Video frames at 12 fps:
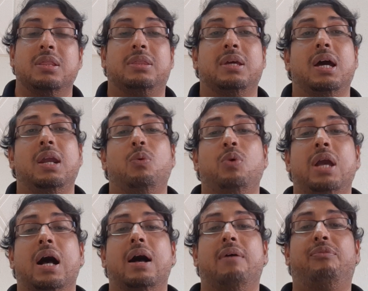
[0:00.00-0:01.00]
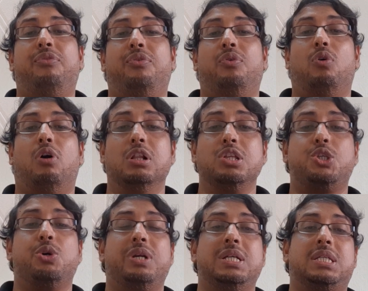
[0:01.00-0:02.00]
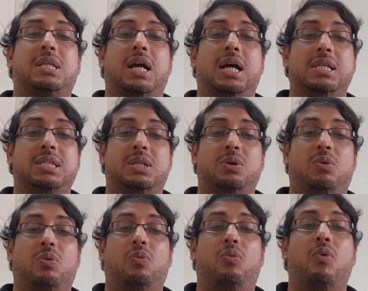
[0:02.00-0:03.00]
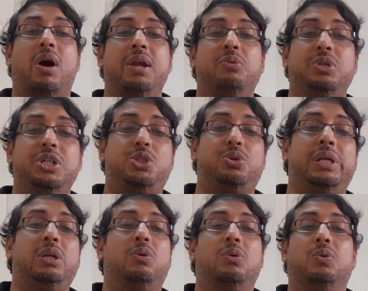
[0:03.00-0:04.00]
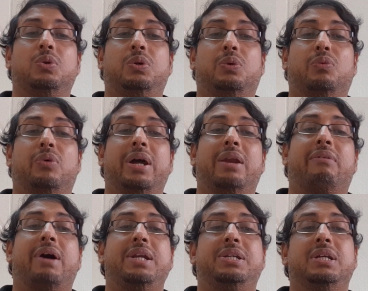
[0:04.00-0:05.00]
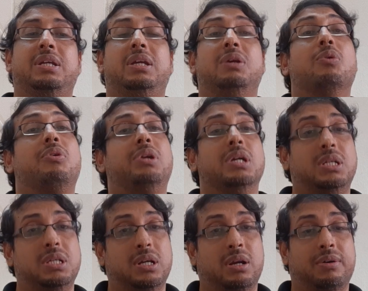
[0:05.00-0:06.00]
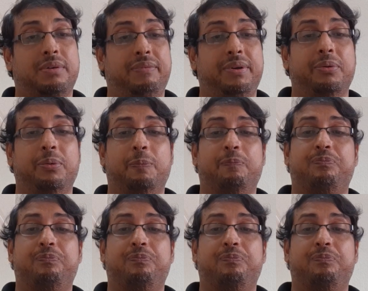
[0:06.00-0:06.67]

Then we have also discussed what you need to include when writing your critical review.